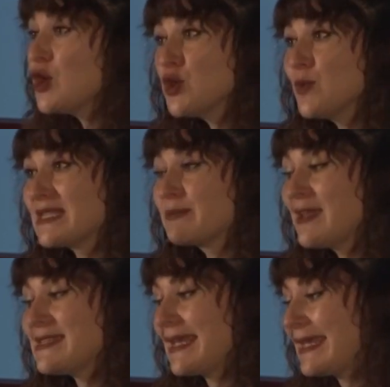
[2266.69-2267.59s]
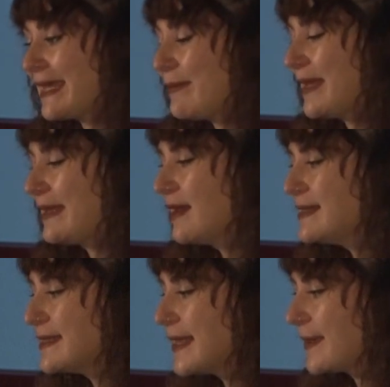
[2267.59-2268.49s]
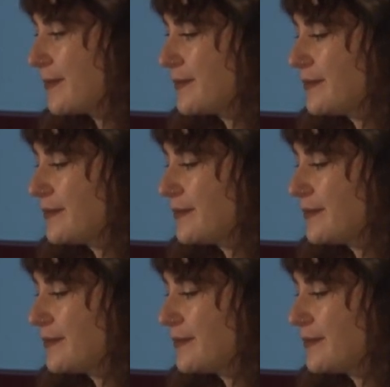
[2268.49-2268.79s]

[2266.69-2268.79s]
who is spreading it can be enlightening.